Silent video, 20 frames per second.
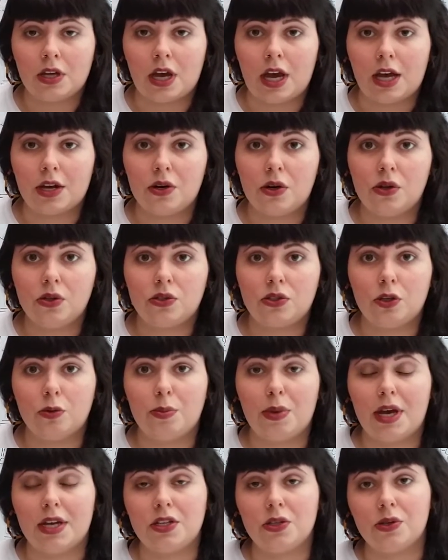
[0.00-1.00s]
and also
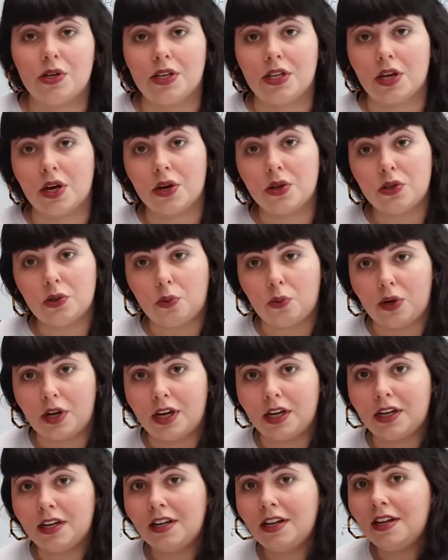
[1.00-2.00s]
by doing it the other
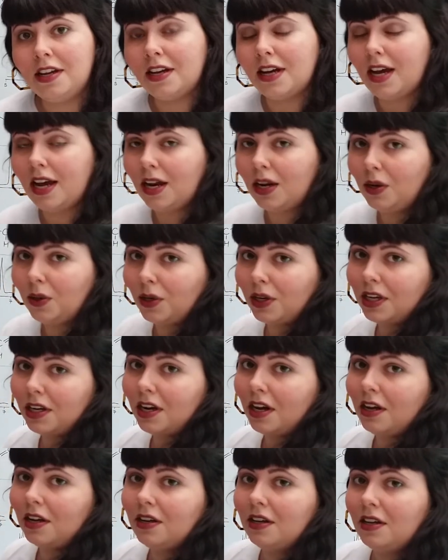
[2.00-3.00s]
way and looking
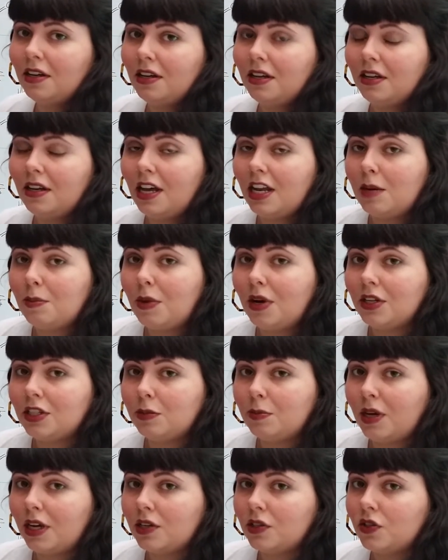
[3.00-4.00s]
at NMR
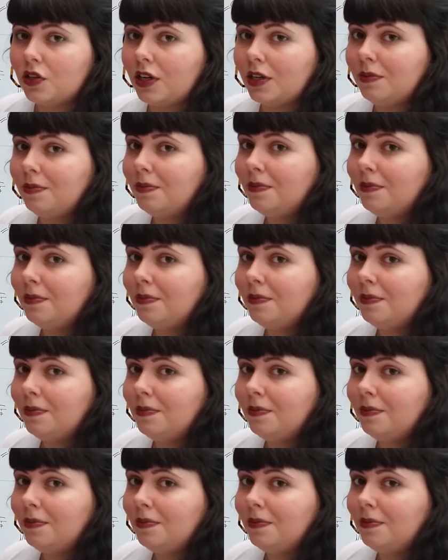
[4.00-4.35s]
spectra.